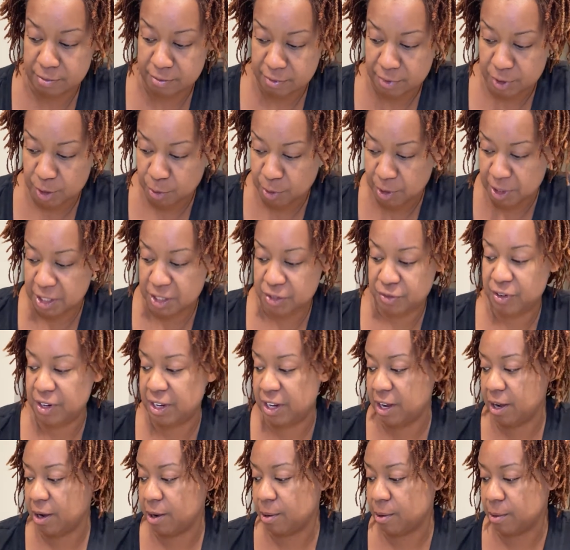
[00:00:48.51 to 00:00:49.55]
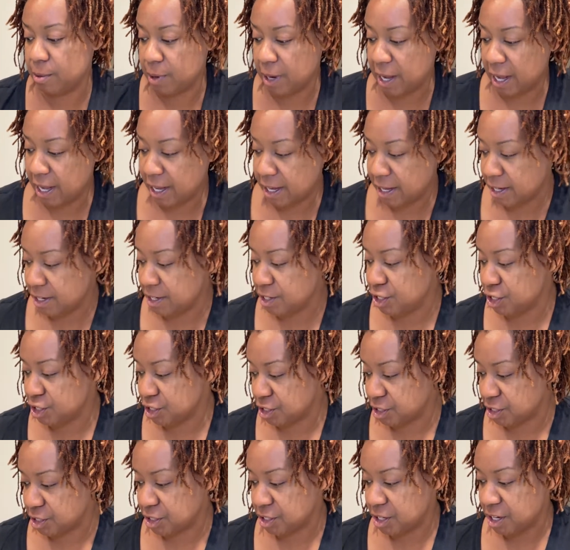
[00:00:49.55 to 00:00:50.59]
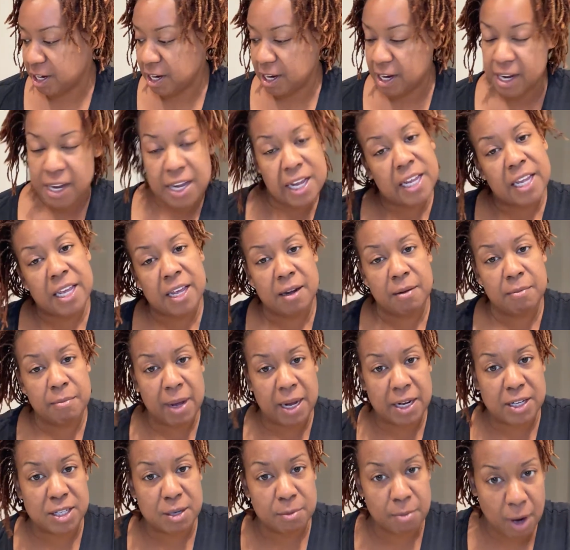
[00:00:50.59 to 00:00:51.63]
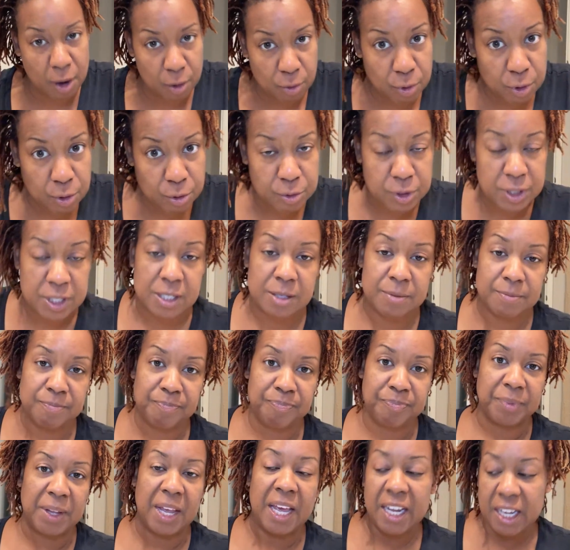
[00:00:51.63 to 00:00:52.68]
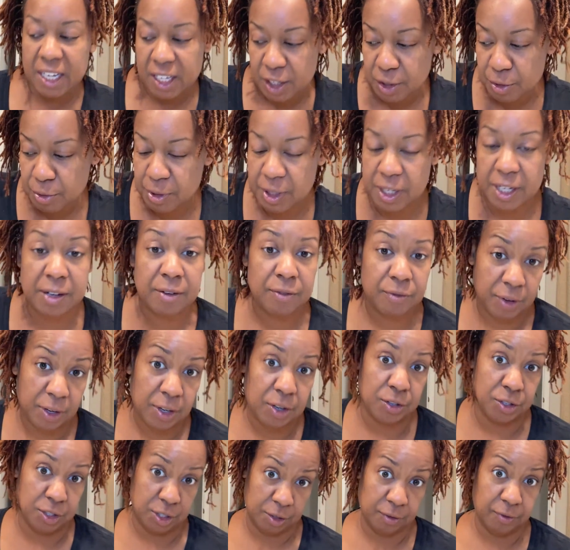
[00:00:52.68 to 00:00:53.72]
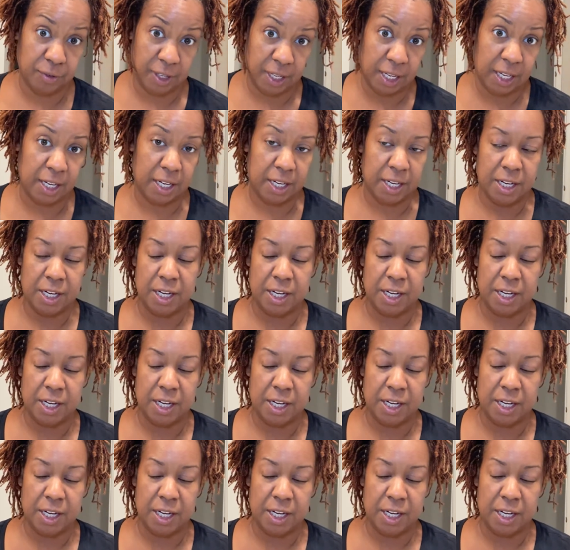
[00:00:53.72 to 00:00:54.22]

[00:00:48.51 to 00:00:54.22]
doing this video and just getting back to my roots, literally and figuratively.